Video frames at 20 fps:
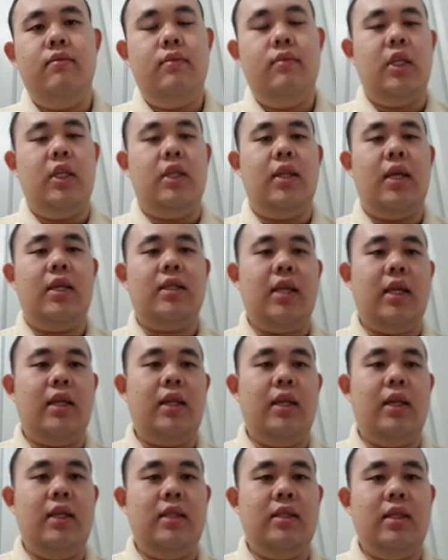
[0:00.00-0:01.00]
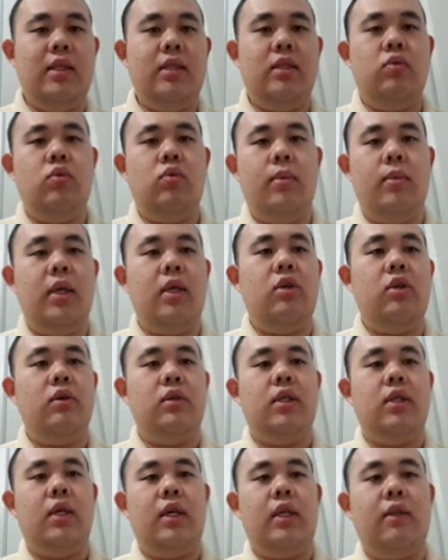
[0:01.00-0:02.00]
The next analysis will be
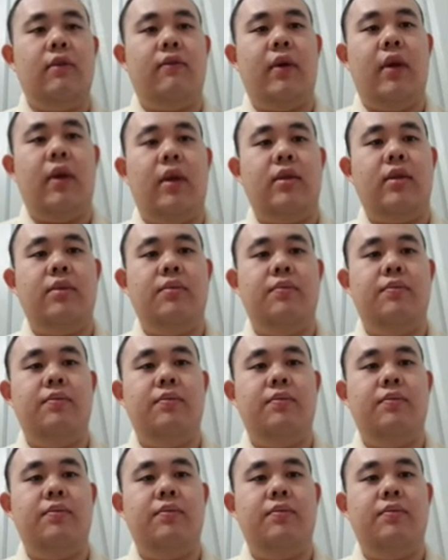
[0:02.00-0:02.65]
user interface.